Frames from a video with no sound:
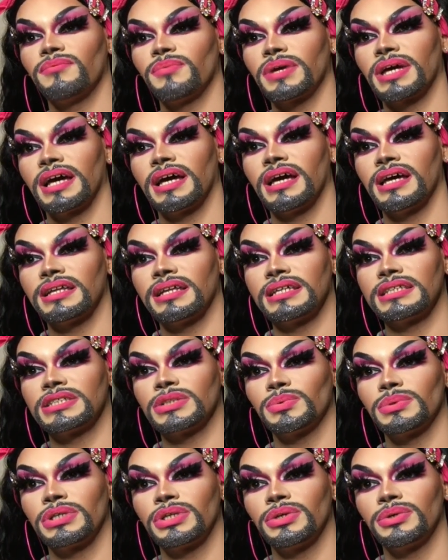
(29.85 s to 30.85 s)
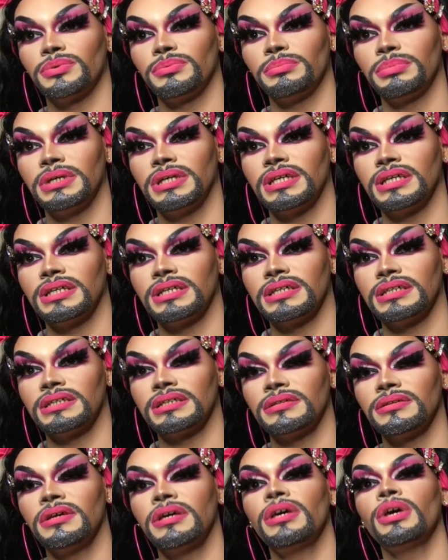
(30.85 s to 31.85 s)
We got a Suicune pin